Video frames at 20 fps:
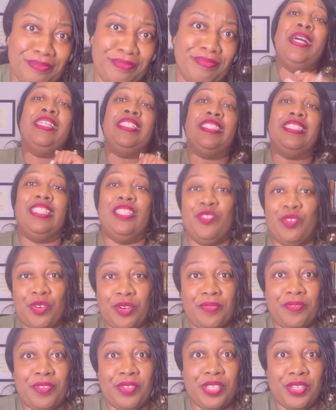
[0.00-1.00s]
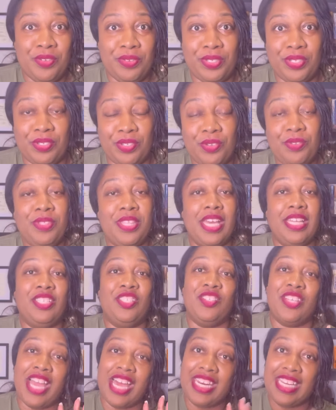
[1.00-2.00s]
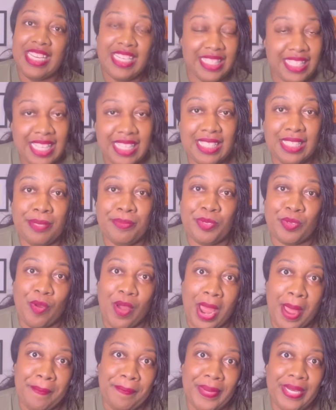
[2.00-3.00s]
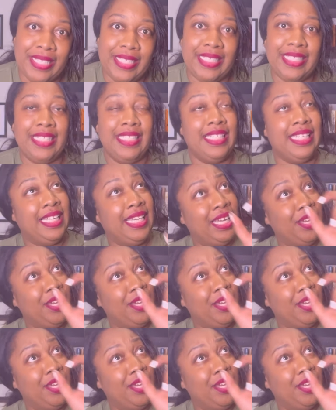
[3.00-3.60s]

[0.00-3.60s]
But in order for you to do that, you gotta hit that subscribe button,